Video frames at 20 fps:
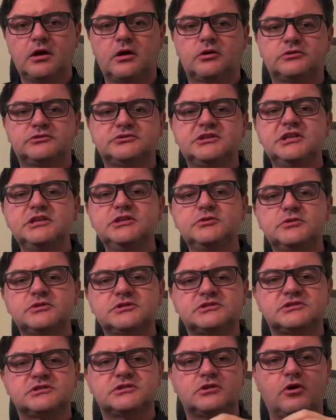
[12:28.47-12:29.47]

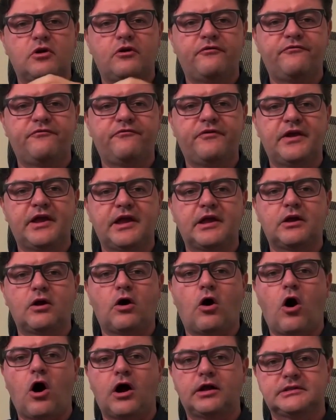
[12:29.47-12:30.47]
continuous config
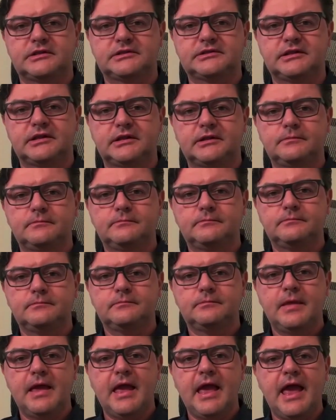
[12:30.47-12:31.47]
auditing,
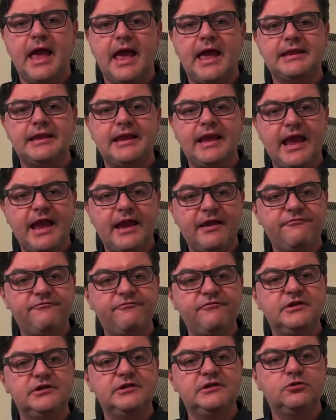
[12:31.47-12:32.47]
and
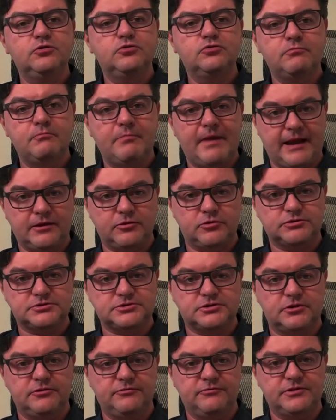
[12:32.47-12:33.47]
every new
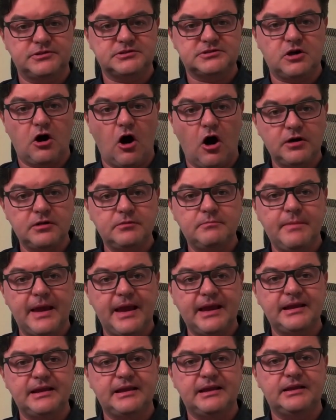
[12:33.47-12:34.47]
microservice
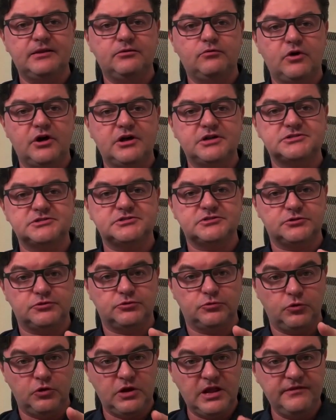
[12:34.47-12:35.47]
automatically runs
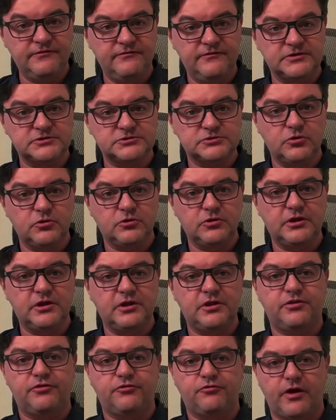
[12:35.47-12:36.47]
through inventory,
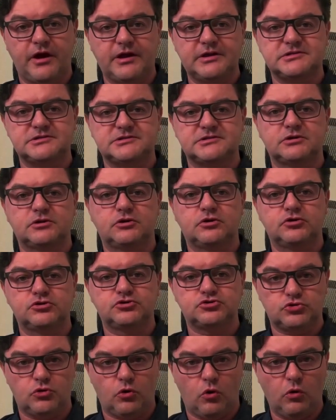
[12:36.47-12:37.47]
threats,
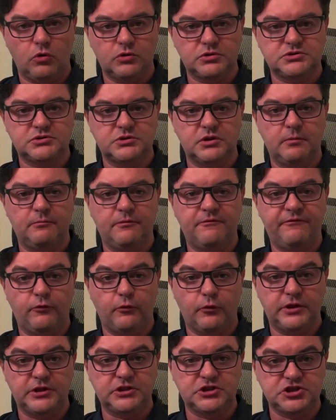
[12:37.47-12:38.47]
controls
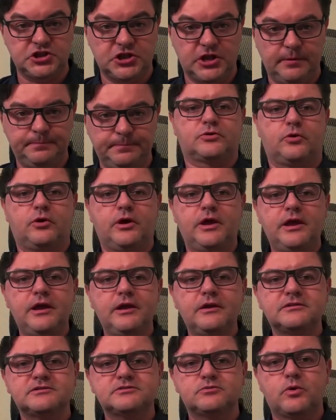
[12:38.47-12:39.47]
before it ships. So
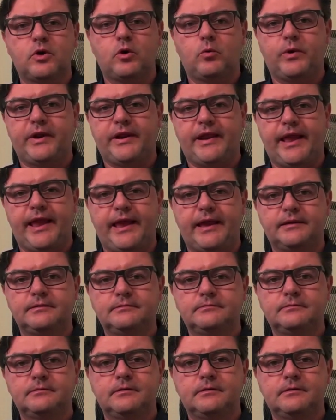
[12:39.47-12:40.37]
here's where we land.